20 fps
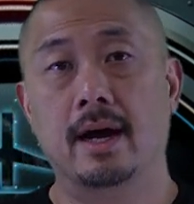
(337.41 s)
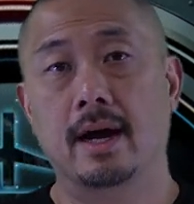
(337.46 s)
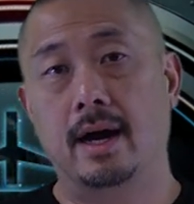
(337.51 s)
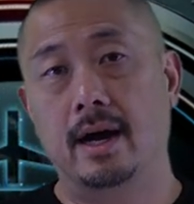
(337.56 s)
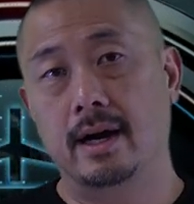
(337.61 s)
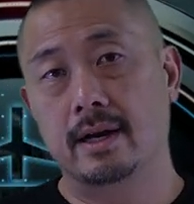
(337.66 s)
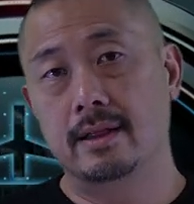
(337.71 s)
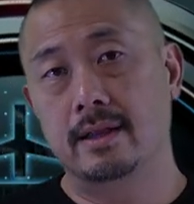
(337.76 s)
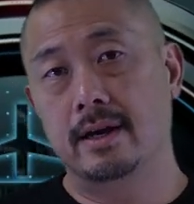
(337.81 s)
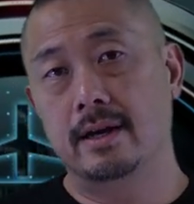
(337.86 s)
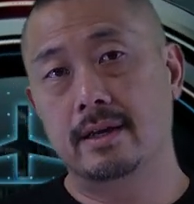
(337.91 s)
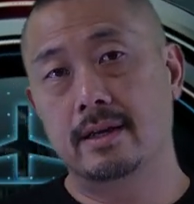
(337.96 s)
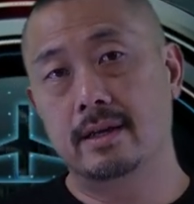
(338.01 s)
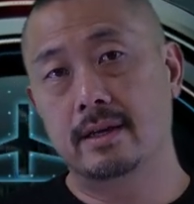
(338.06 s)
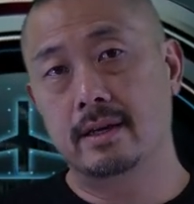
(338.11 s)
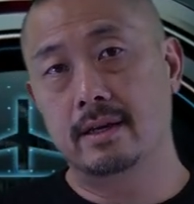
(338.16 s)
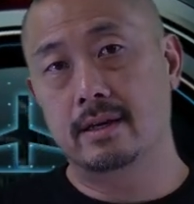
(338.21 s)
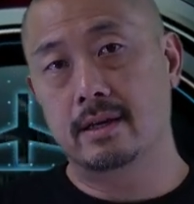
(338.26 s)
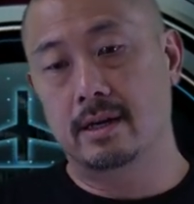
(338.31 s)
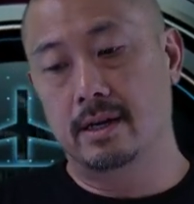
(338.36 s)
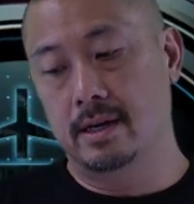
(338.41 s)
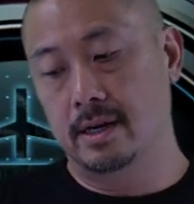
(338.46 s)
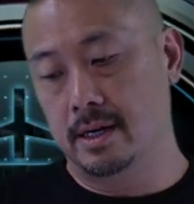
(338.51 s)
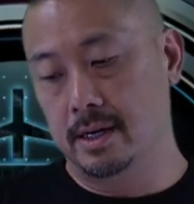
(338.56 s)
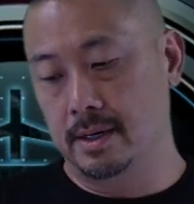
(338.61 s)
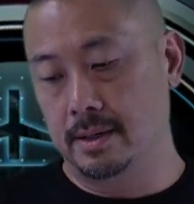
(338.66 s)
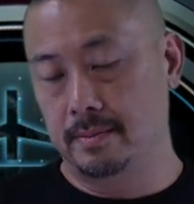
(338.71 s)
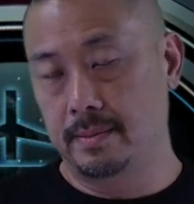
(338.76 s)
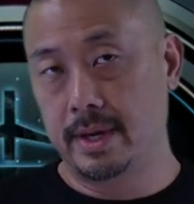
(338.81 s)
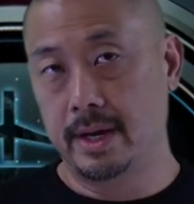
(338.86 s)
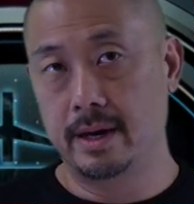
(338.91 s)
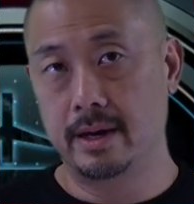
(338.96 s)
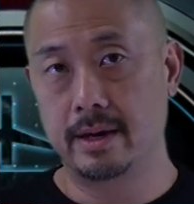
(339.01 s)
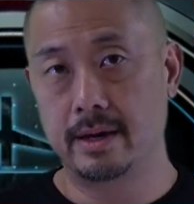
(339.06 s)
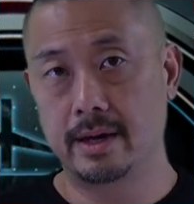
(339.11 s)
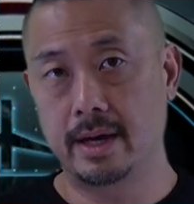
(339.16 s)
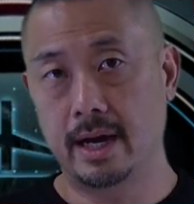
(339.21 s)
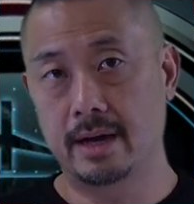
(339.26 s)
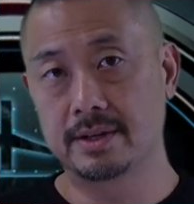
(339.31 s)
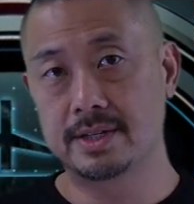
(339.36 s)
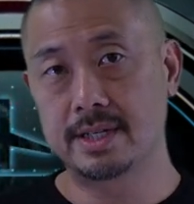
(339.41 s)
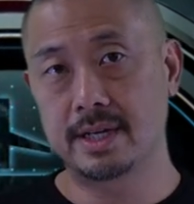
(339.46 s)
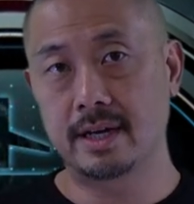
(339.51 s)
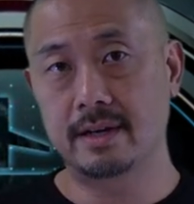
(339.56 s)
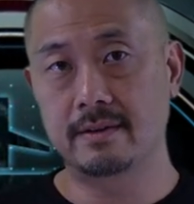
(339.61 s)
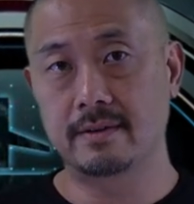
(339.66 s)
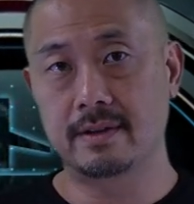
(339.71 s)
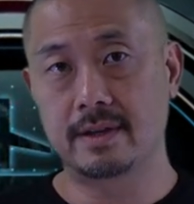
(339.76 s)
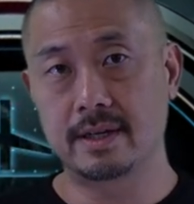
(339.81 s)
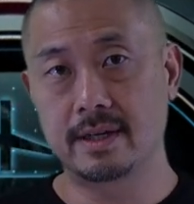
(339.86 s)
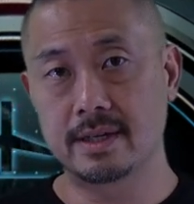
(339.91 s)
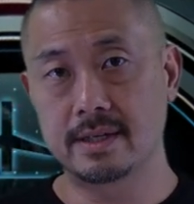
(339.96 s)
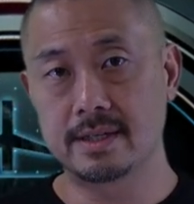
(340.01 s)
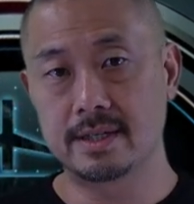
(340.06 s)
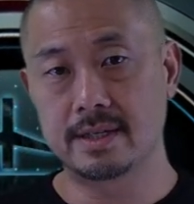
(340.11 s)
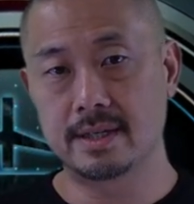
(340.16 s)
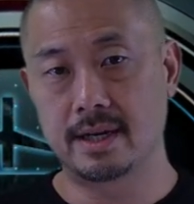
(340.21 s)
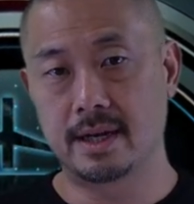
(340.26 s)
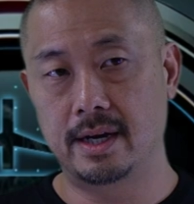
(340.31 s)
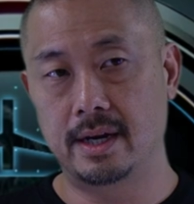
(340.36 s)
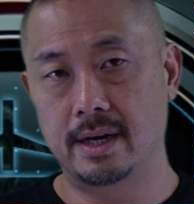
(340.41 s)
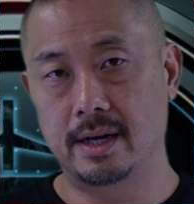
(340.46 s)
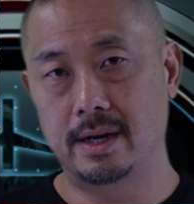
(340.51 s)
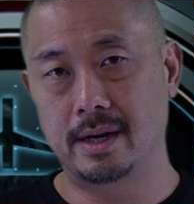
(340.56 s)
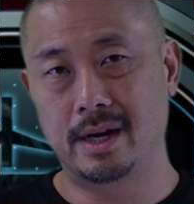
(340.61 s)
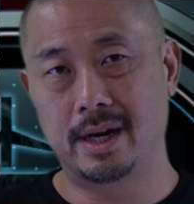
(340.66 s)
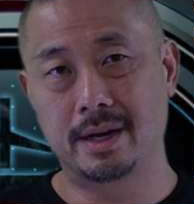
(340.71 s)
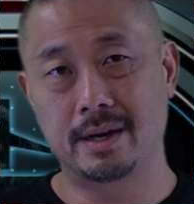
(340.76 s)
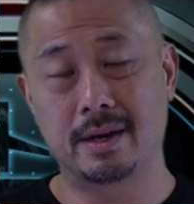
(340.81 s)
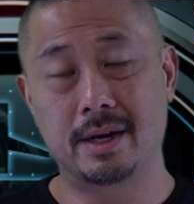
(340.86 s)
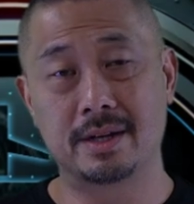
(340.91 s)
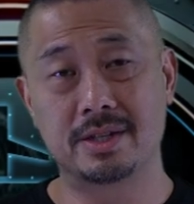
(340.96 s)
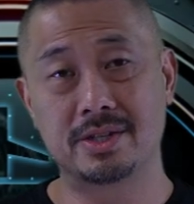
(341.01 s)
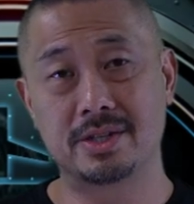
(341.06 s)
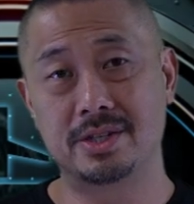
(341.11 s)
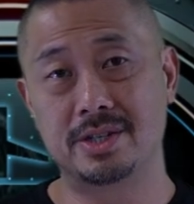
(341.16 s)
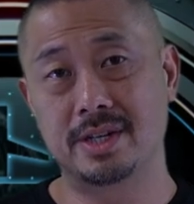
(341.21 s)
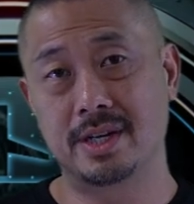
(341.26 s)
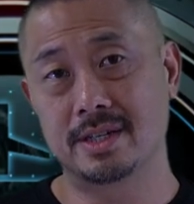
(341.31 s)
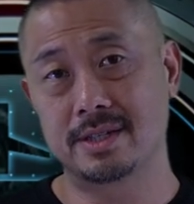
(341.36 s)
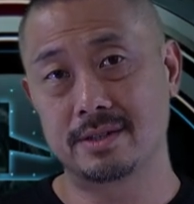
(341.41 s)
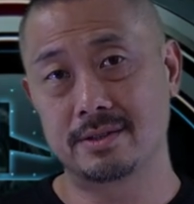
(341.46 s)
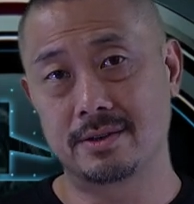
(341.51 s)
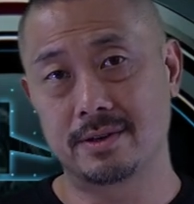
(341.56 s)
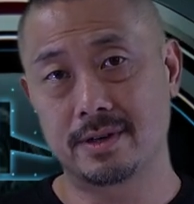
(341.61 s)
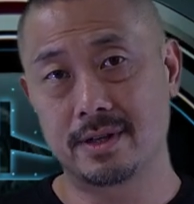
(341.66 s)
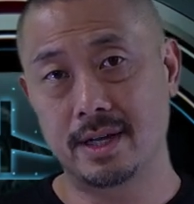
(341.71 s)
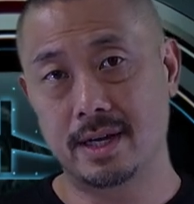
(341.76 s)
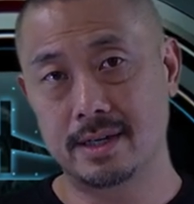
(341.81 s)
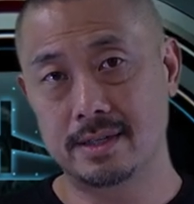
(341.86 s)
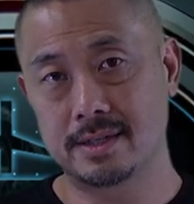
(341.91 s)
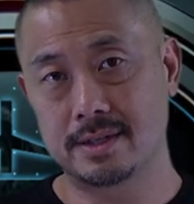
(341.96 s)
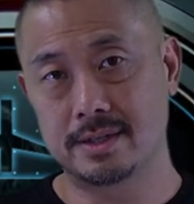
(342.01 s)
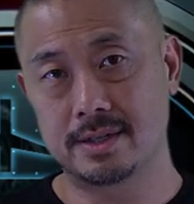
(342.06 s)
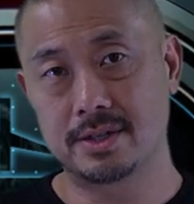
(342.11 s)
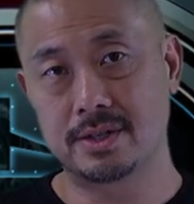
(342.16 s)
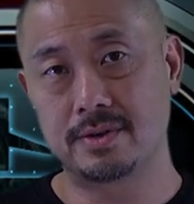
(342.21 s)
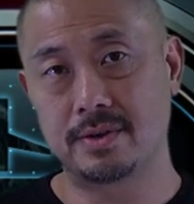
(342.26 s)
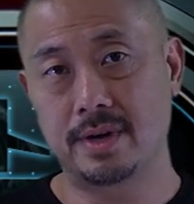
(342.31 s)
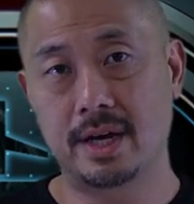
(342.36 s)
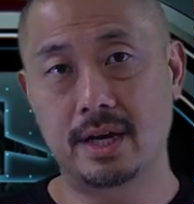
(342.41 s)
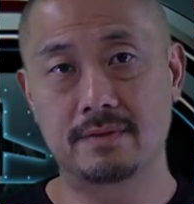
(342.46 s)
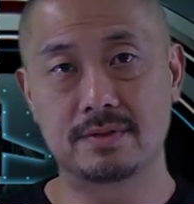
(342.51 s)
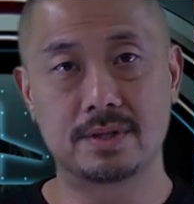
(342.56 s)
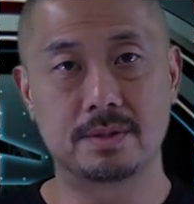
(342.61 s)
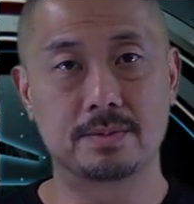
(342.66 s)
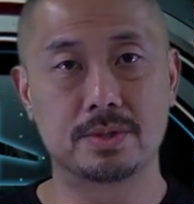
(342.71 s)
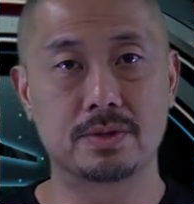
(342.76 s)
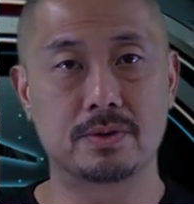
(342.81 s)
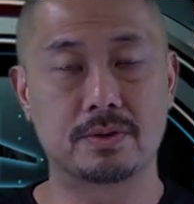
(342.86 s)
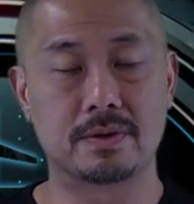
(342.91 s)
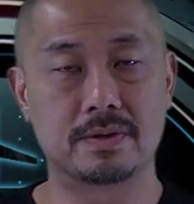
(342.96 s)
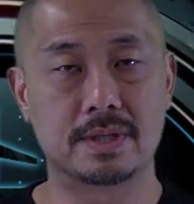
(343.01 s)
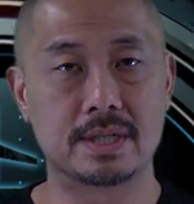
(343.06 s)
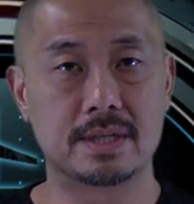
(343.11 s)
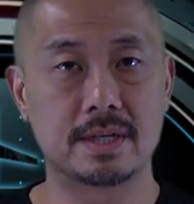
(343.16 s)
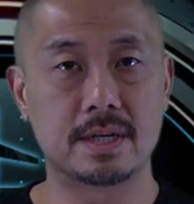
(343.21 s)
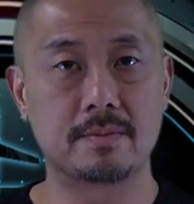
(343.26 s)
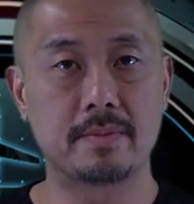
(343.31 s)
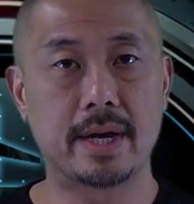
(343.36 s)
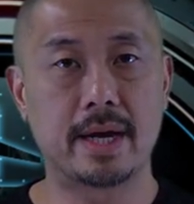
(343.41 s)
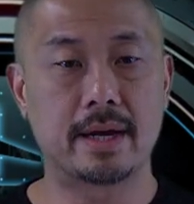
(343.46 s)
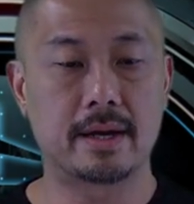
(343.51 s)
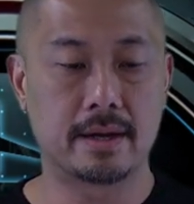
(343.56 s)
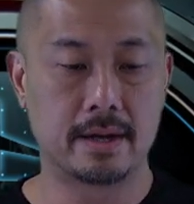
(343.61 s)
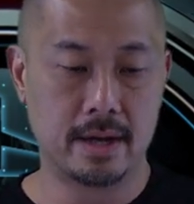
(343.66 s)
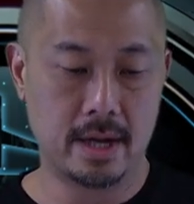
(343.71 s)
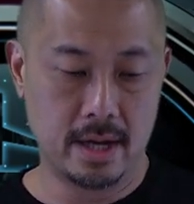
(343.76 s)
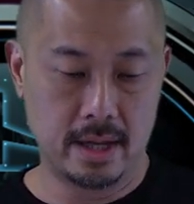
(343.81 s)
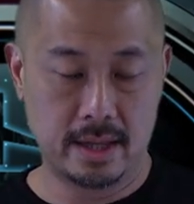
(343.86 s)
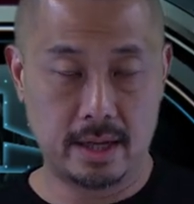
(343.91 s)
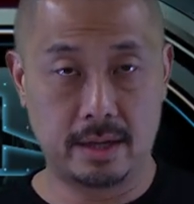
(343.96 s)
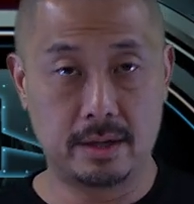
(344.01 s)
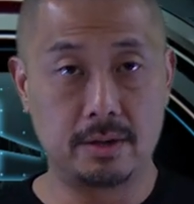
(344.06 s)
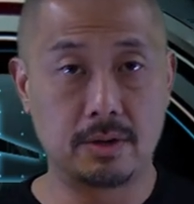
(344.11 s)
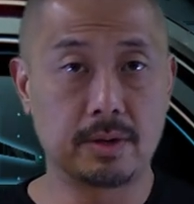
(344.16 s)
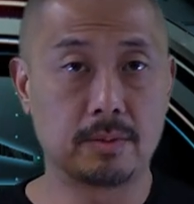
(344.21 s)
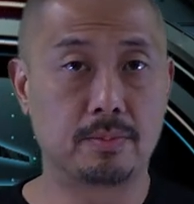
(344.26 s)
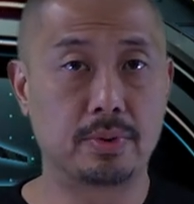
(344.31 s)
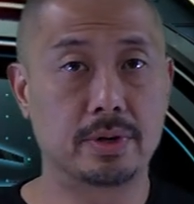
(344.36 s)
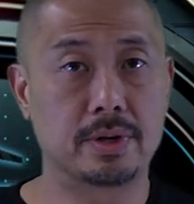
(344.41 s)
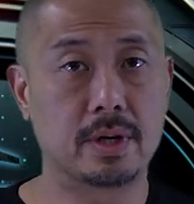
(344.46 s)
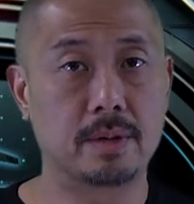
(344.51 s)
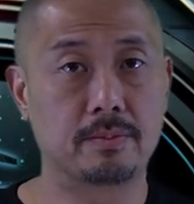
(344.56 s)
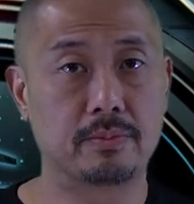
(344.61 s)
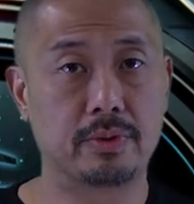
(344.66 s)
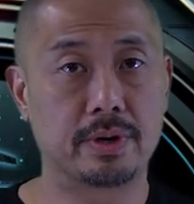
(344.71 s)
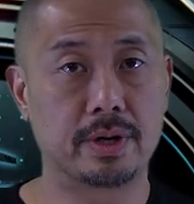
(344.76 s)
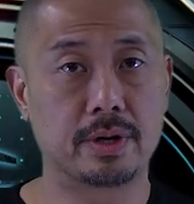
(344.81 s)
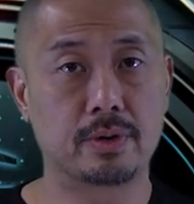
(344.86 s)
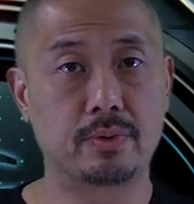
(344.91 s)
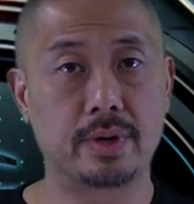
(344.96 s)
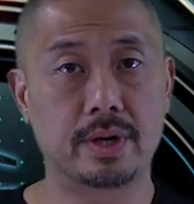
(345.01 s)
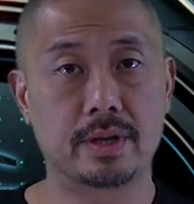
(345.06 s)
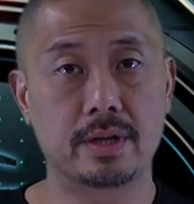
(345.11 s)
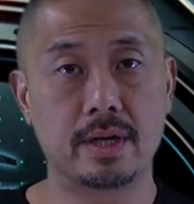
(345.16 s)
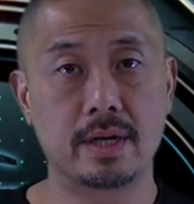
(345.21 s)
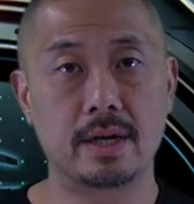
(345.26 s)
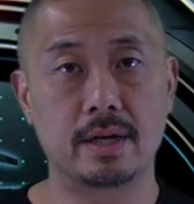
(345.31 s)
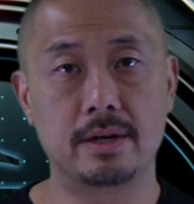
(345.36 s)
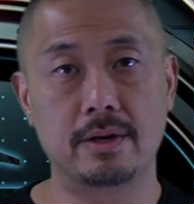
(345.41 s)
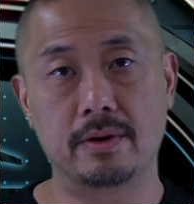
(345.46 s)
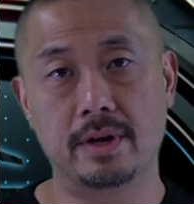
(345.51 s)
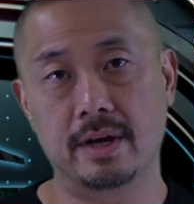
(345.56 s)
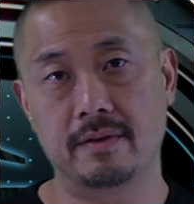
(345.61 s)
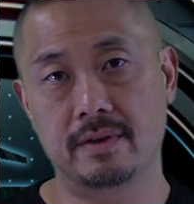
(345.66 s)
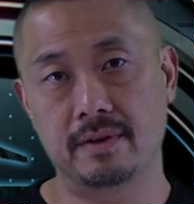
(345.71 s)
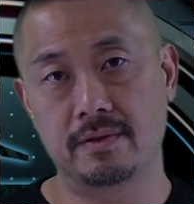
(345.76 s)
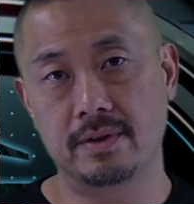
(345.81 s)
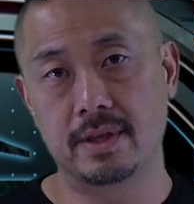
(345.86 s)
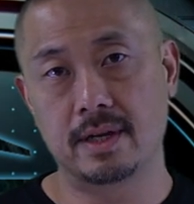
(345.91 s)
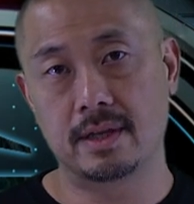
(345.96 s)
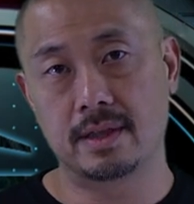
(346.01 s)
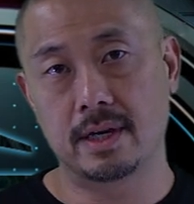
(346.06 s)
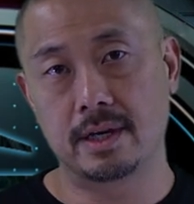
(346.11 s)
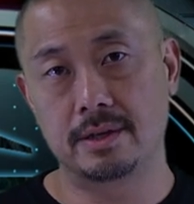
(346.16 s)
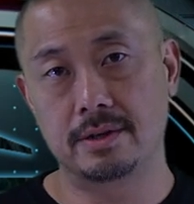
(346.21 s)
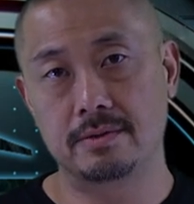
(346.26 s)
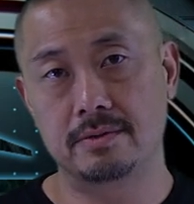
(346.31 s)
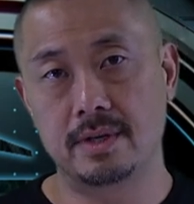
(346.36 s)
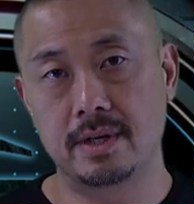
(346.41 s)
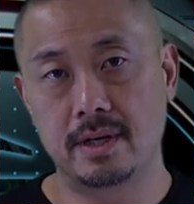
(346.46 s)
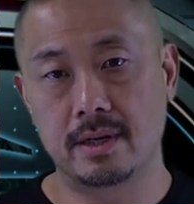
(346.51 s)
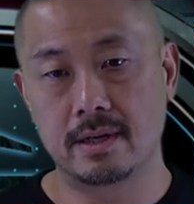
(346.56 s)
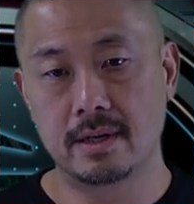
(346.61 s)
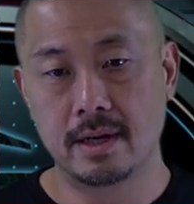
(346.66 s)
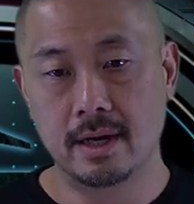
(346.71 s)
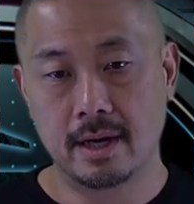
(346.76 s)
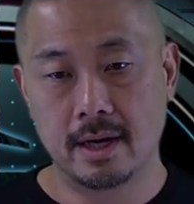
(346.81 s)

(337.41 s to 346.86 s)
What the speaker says: I like it. Outside of this, I suggest in our classes to have some sort of sling bag that you can put on pretty quickly and you'll have everything that you need.